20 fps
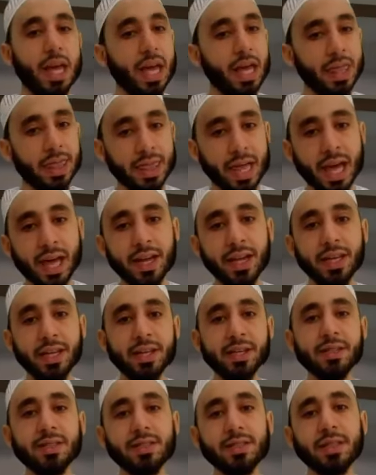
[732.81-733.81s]
and that
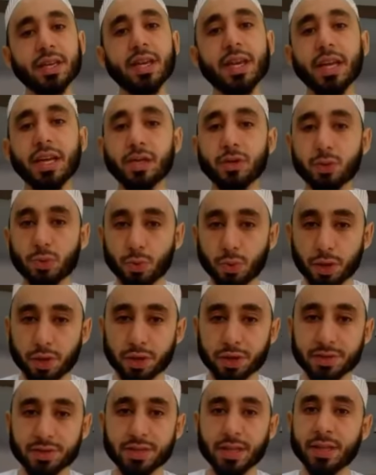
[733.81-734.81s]
is His words.